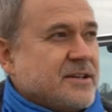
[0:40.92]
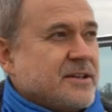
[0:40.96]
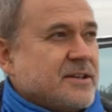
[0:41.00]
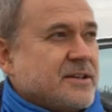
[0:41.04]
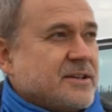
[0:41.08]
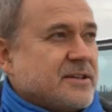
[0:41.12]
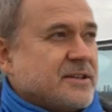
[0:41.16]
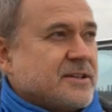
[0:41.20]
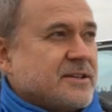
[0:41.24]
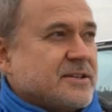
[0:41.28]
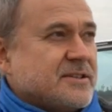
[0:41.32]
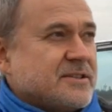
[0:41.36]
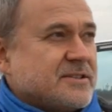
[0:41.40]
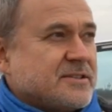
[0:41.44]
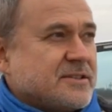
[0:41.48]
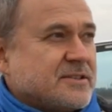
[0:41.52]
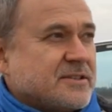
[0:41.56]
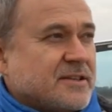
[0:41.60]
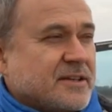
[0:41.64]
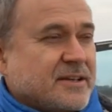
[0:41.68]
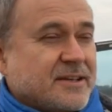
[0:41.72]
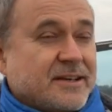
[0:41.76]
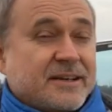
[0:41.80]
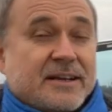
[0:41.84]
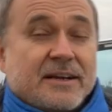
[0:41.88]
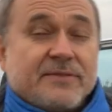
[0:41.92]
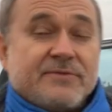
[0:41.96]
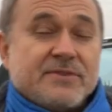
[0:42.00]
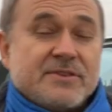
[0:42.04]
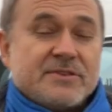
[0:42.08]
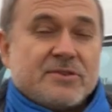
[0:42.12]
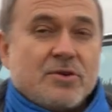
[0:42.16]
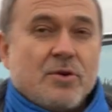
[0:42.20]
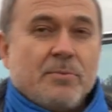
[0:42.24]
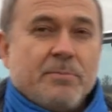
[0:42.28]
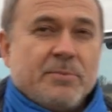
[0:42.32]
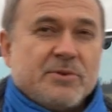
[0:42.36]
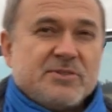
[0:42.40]
here, is aircraft
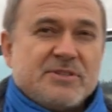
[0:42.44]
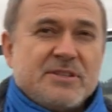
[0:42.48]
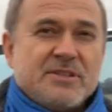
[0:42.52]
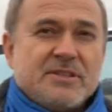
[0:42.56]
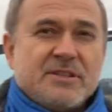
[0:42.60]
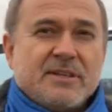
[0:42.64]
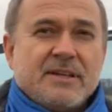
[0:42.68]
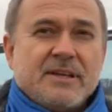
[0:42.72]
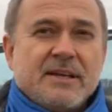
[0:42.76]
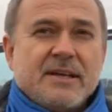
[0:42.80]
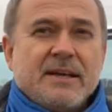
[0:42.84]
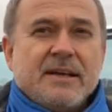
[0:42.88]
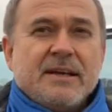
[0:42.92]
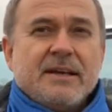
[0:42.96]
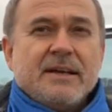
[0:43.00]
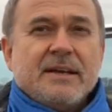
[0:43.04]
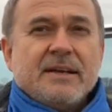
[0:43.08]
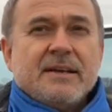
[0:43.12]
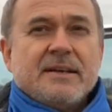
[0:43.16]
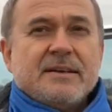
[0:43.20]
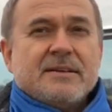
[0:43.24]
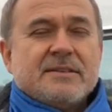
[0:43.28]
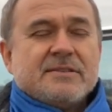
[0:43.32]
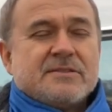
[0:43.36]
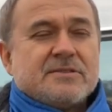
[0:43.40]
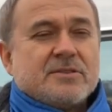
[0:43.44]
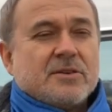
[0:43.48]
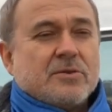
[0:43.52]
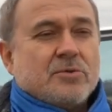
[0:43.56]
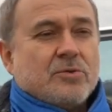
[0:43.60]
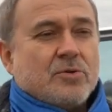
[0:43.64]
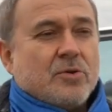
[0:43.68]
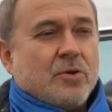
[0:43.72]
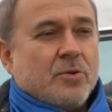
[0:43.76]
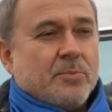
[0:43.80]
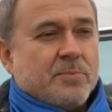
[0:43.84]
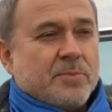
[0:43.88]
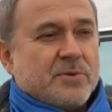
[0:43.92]
is composite. So
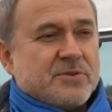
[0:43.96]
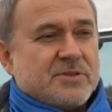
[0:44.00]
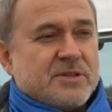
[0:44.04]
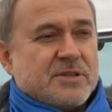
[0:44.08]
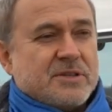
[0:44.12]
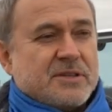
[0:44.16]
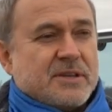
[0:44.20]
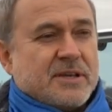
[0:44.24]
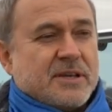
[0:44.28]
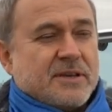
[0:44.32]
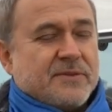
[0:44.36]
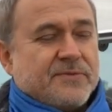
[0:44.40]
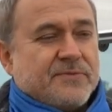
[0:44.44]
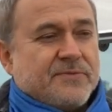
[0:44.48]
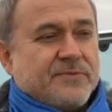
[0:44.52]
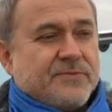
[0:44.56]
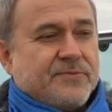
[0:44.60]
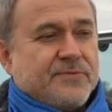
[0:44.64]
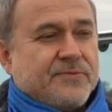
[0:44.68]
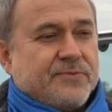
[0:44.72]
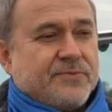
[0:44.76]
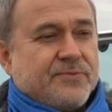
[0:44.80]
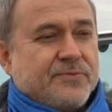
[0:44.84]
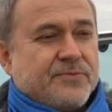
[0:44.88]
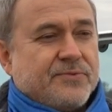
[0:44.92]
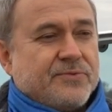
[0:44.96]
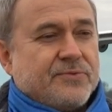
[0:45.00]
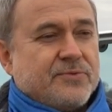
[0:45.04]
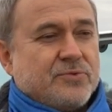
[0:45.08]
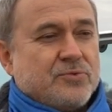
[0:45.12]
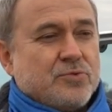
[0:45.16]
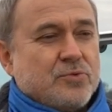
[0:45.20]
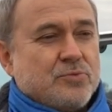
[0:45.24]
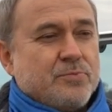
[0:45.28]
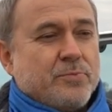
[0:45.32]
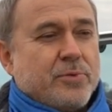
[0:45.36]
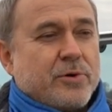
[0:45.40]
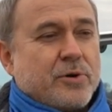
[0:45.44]
composite have
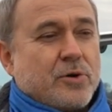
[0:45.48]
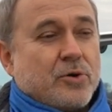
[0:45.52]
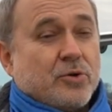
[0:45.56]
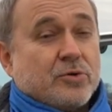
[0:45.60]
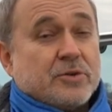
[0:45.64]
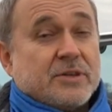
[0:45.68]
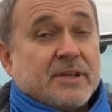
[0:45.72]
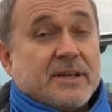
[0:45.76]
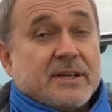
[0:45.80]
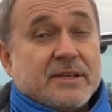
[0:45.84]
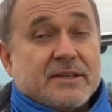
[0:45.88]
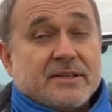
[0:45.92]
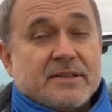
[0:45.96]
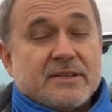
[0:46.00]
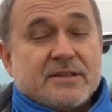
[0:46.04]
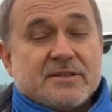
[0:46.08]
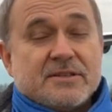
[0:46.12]
to protect